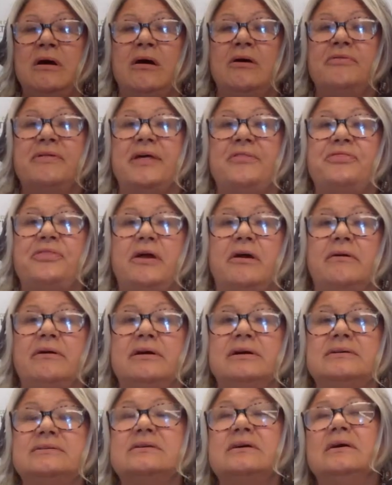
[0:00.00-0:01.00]
know that
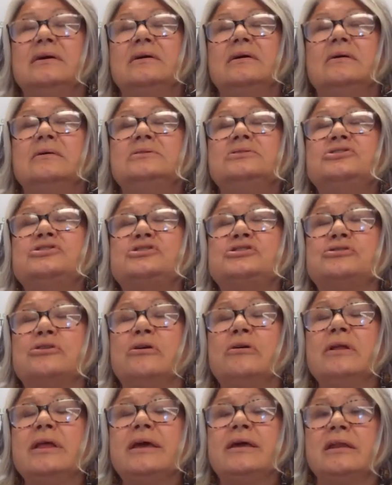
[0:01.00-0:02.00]
there is
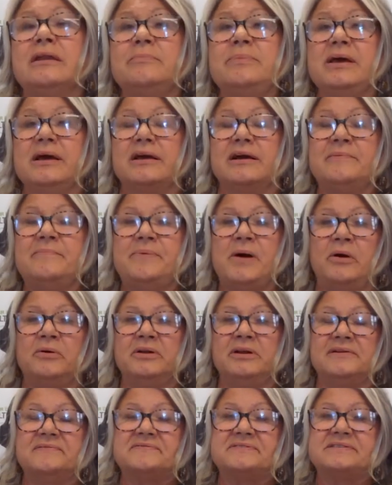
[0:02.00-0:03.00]
certainly going to be a
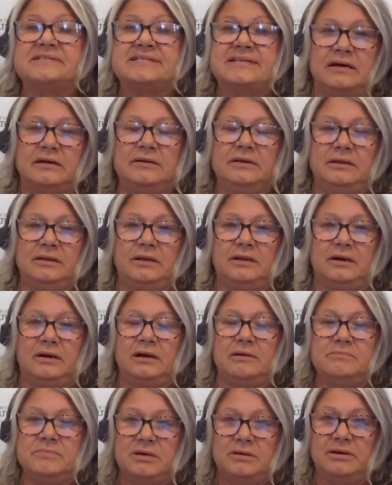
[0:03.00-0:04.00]
component of
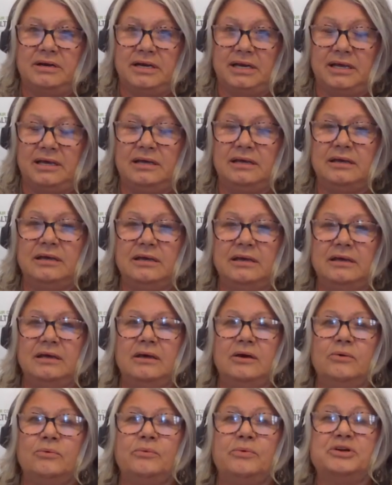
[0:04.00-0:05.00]
cellular immunity,
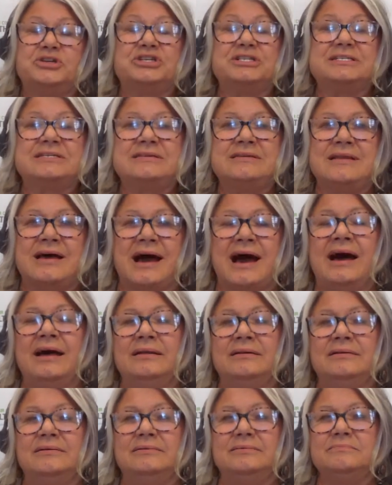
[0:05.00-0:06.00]
which is
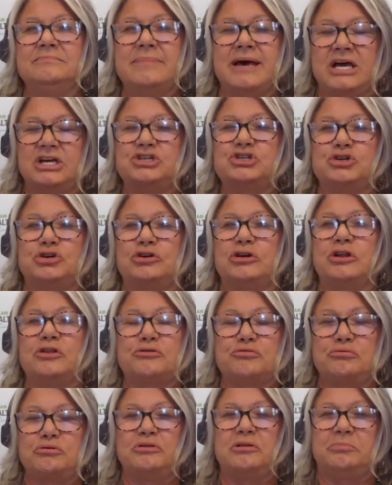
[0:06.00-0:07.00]
not measured
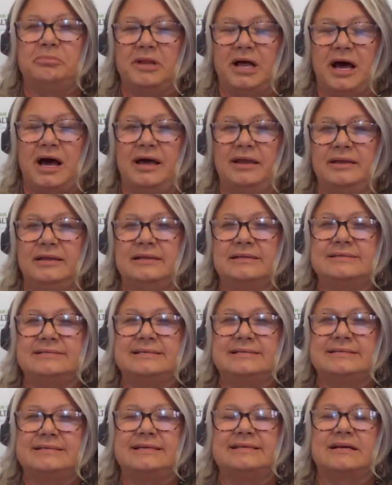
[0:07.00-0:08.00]
through the blood.
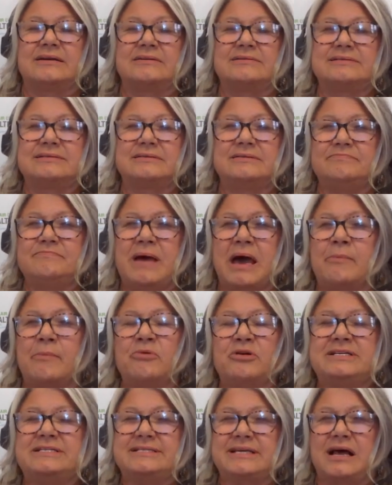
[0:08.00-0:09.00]
These are
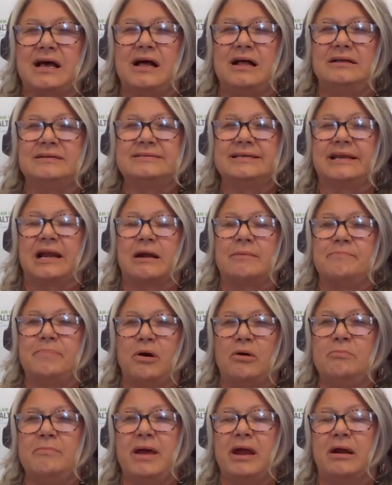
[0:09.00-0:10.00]
memory cells in our
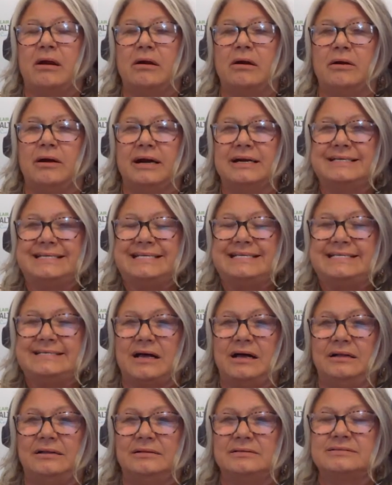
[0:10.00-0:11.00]
bone marrow, our T
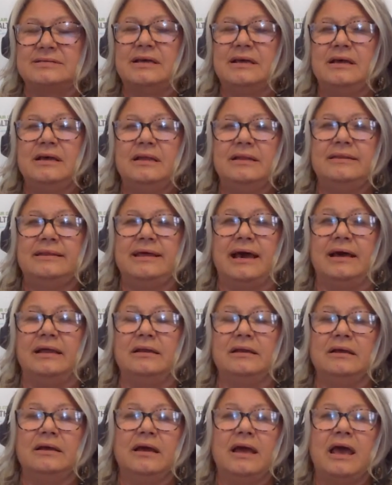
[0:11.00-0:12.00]
cells,
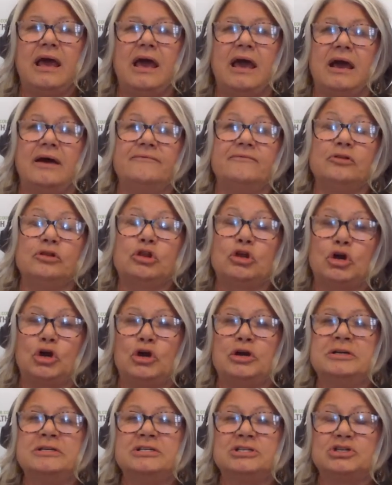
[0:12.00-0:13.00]
that have
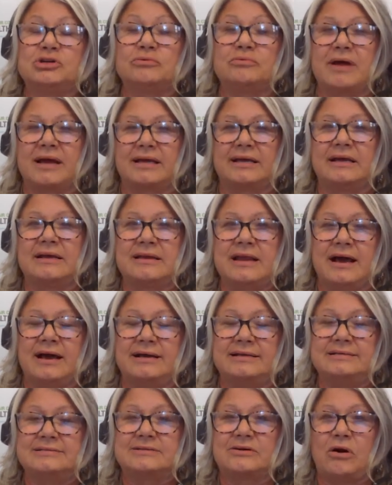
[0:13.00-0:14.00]
learned to
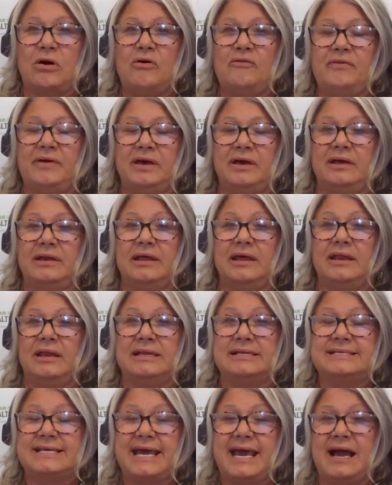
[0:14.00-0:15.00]
recognize COVID
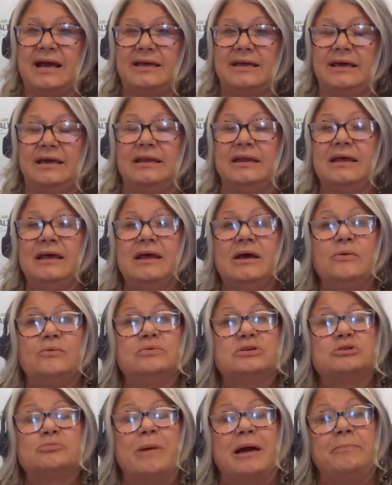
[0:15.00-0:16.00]
and attack it,
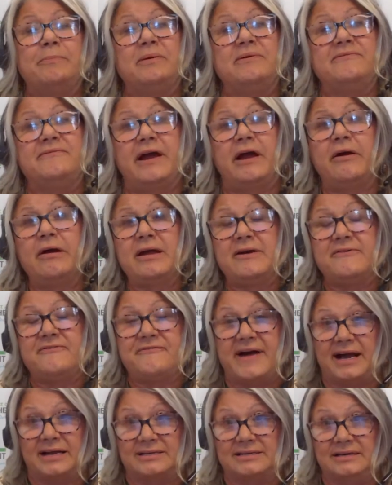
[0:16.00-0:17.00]
which might be very
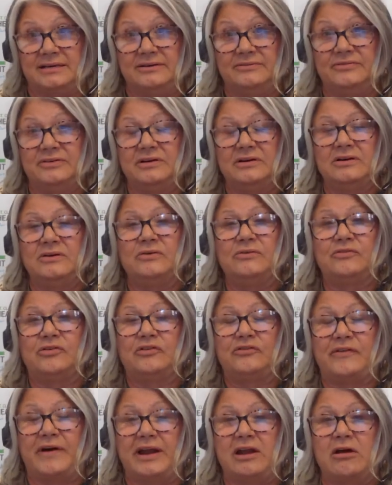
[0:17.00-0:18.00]
effective
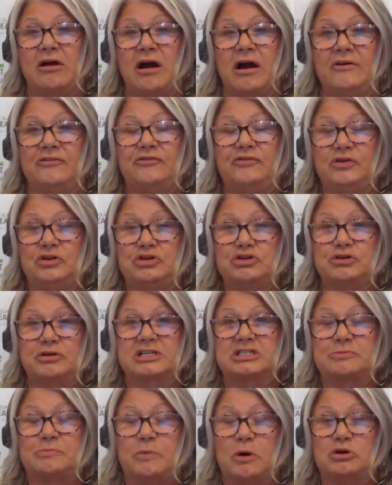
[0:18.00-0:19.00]
for fighting off
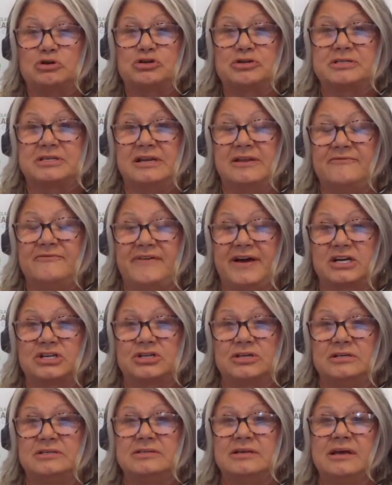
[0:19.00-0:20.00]
future exposures and
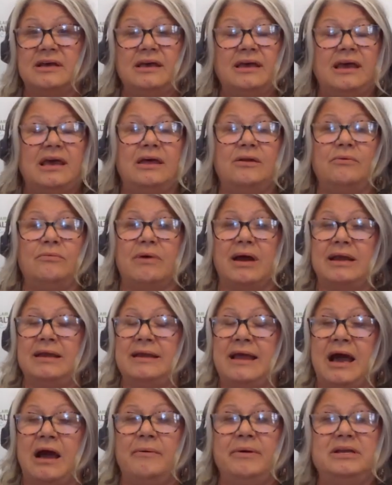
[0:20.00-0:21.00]
infections. And
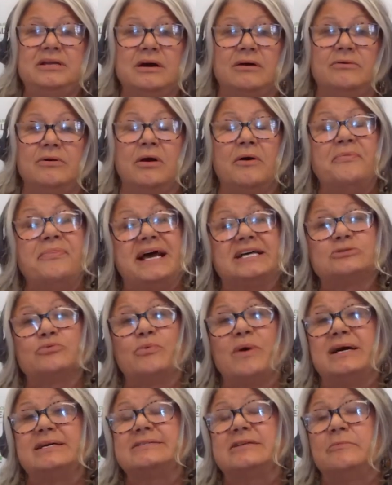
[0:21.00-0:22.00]
right now we don't know. And
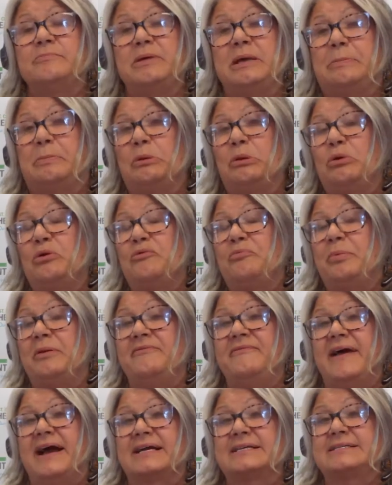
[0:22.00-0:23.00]
that's why some people who've
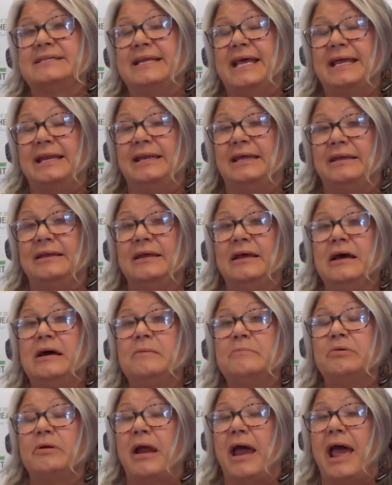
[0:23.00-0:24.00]
been vaccinated,
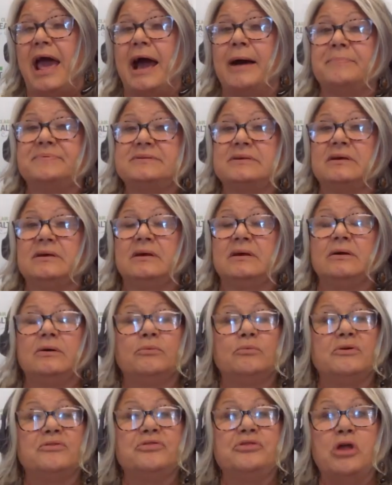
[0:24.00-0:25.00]
perhaps
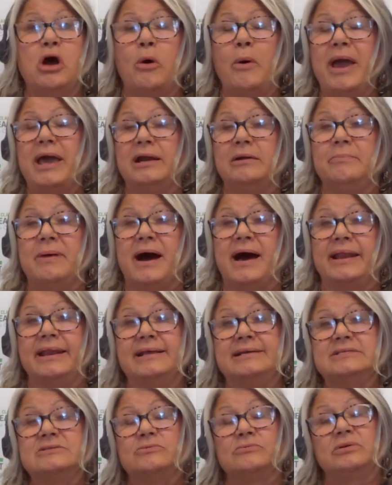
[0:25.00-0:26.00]
with no
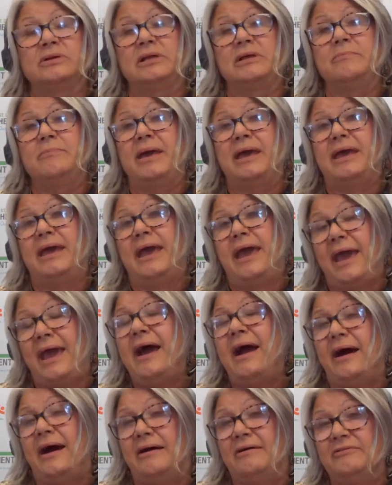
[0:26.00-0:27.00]
antibodies, really may
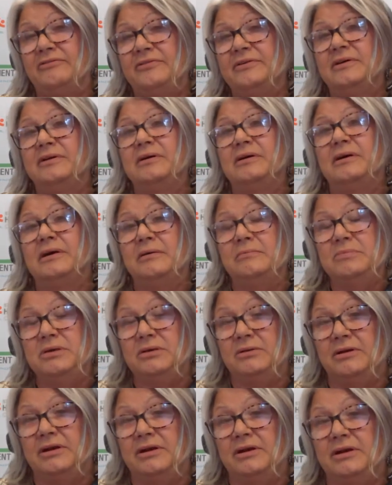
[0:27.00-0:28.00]
have
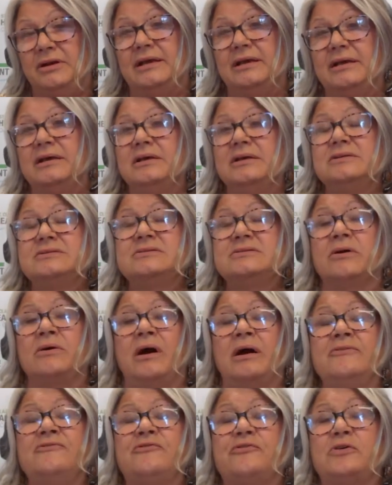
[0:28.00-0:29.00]
immunity.
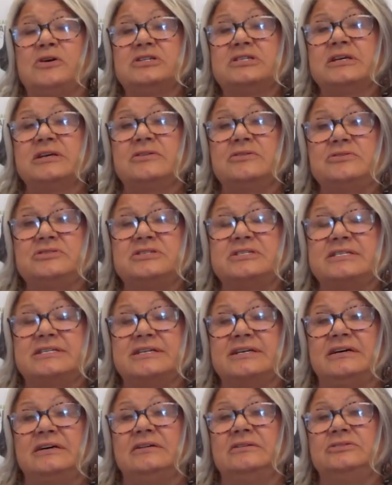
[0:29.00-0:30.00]
So unfortunately, there's
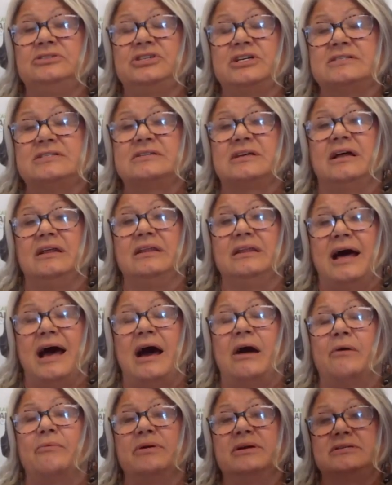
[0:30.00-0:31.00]
still just a
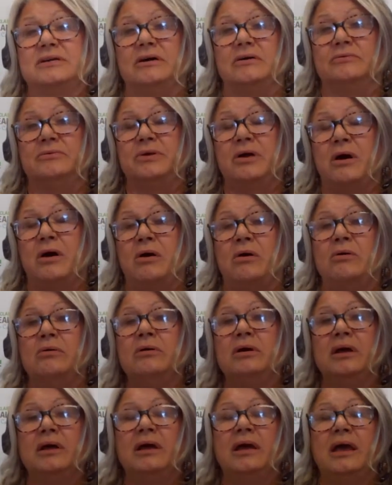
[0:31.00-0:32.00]
lot we don't
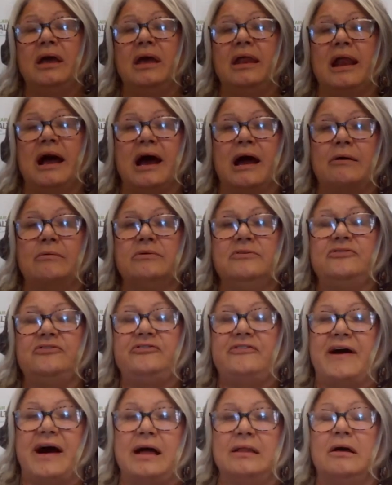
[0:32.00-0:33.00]
know. And I would
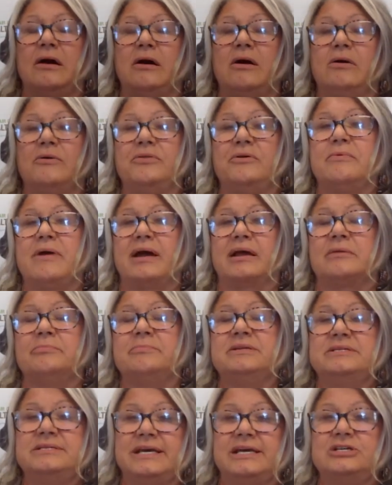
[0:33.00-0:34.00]
follow the
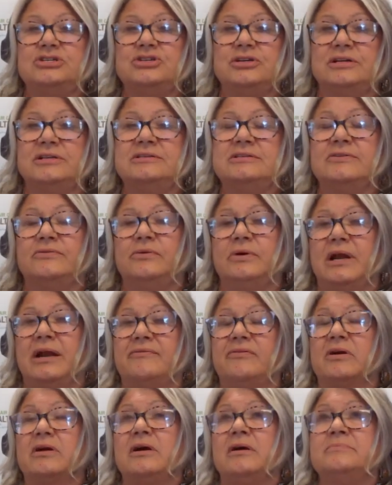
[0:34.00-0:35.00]
recommendations of
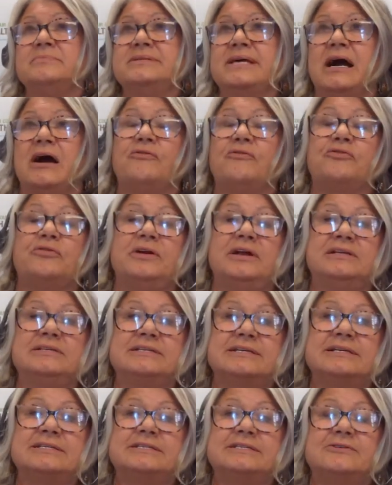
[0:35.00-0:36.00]
whatever comes out. For
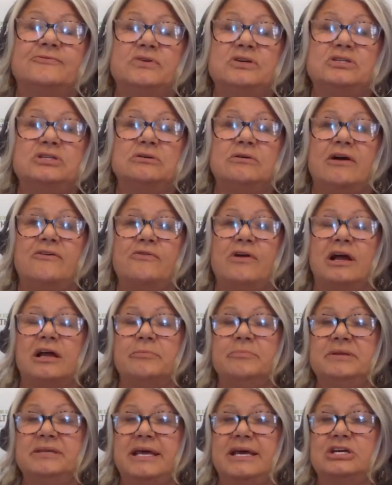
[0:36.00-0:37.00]
instance, if we do have
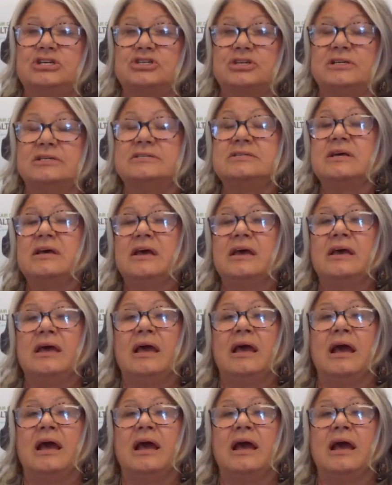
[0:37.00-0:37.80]
recommendations